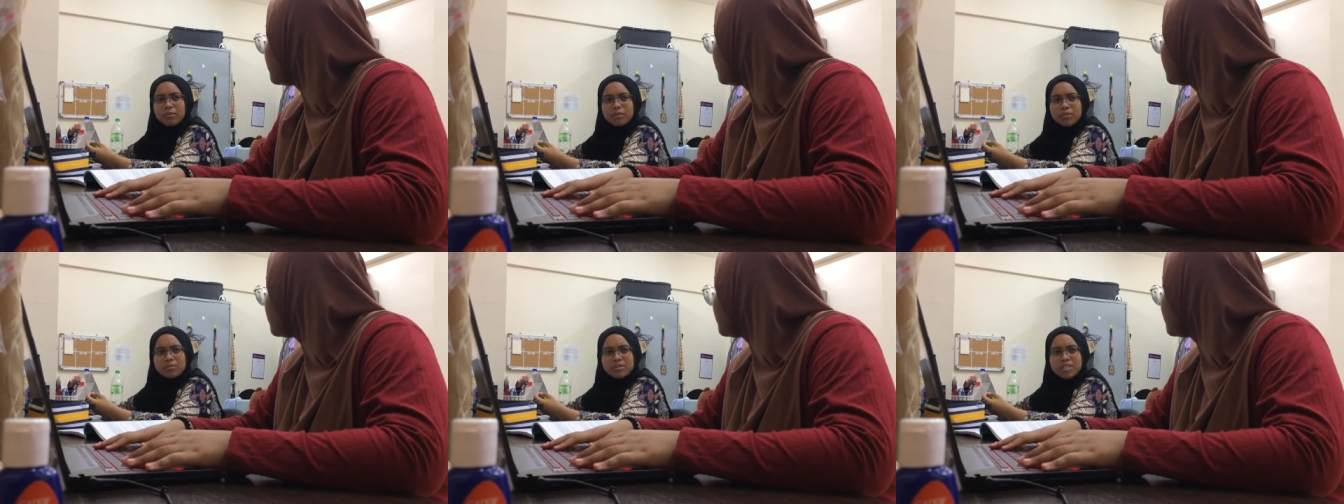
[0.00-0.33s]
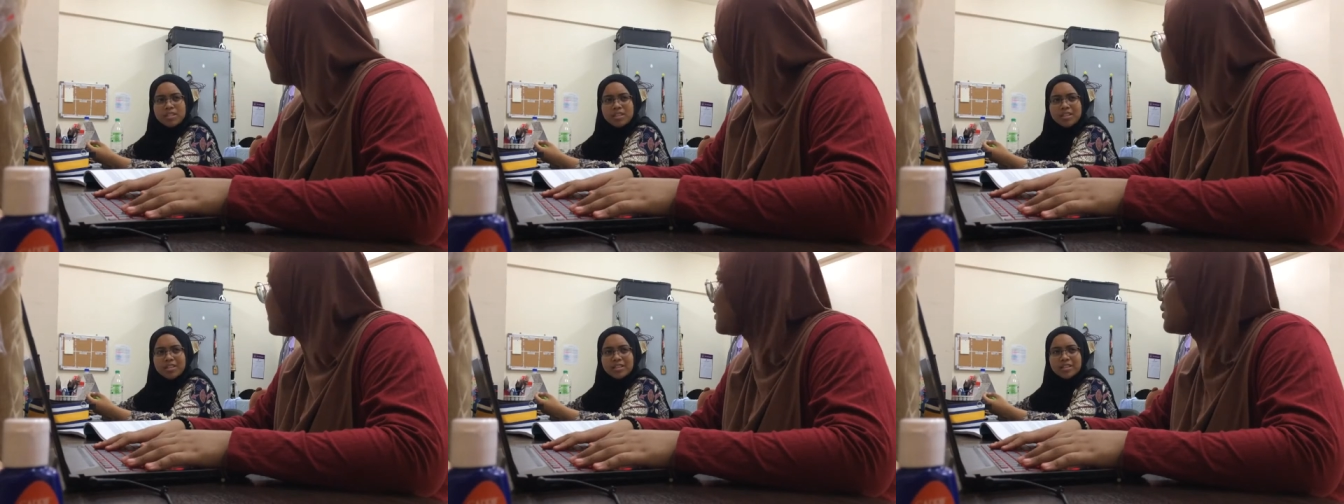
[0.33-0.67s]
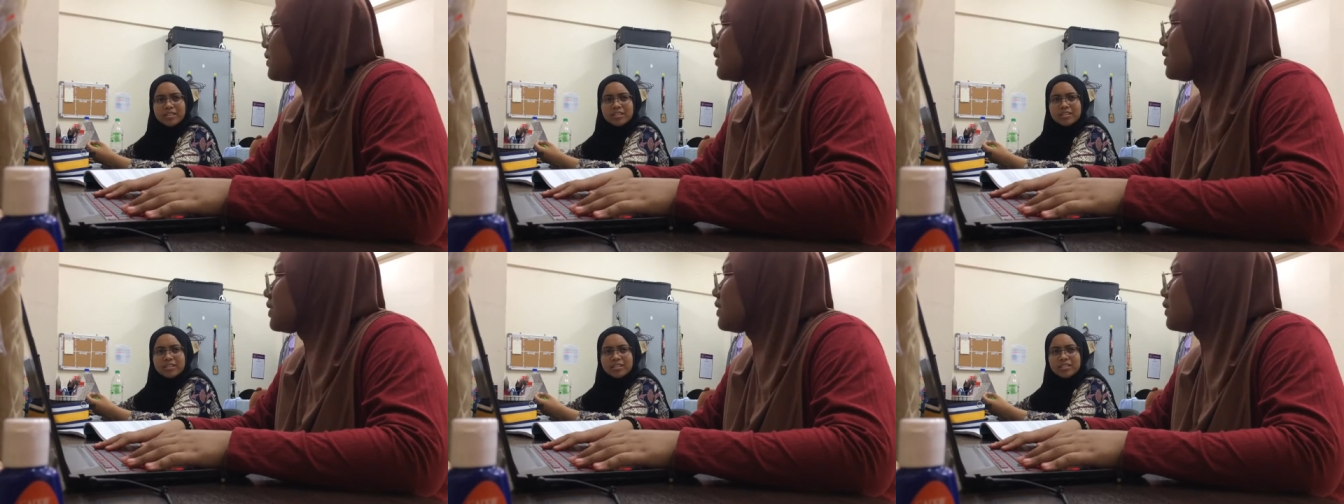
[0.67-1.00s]
I'm not
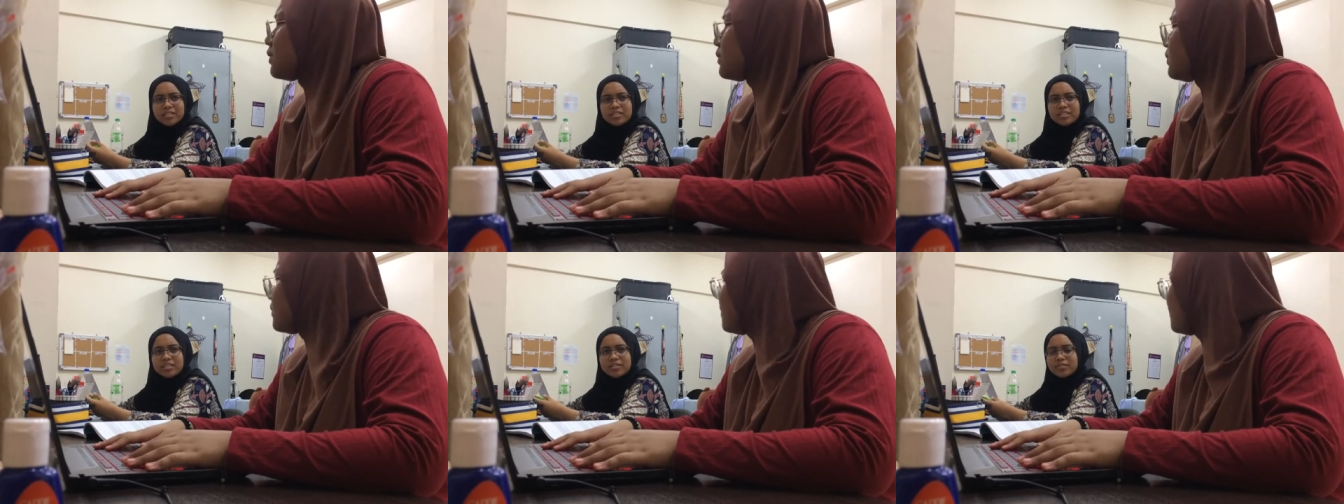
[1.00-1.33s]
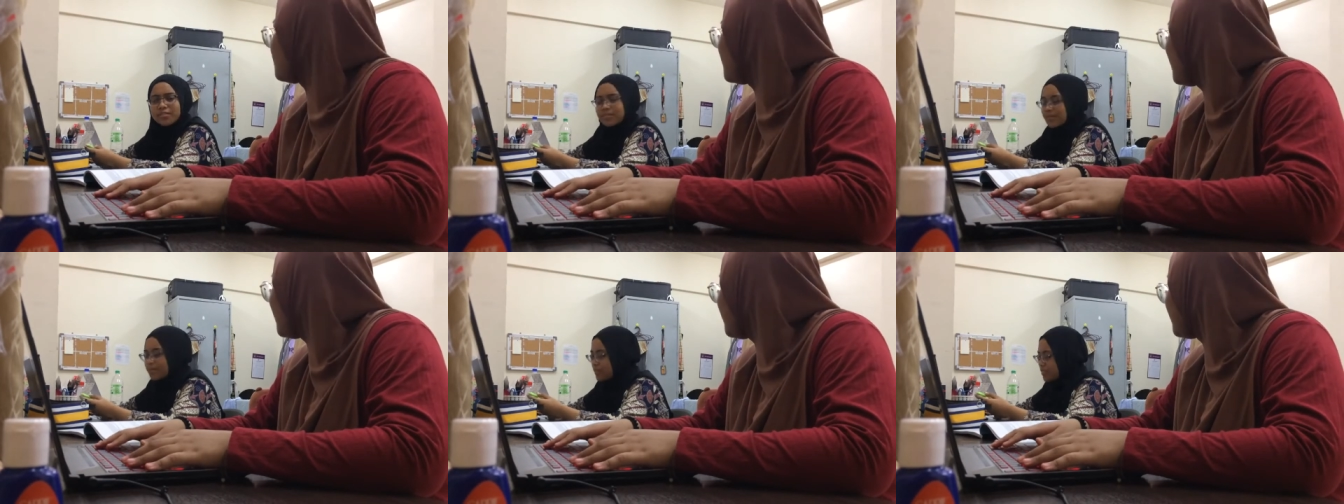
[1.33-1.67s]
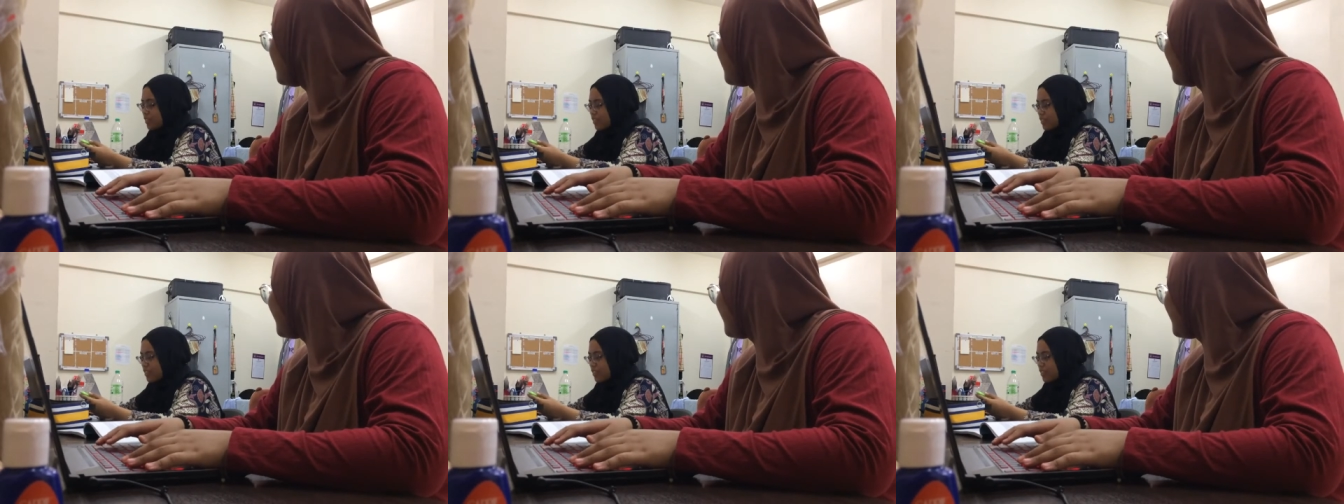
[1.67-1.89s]
mistaken what?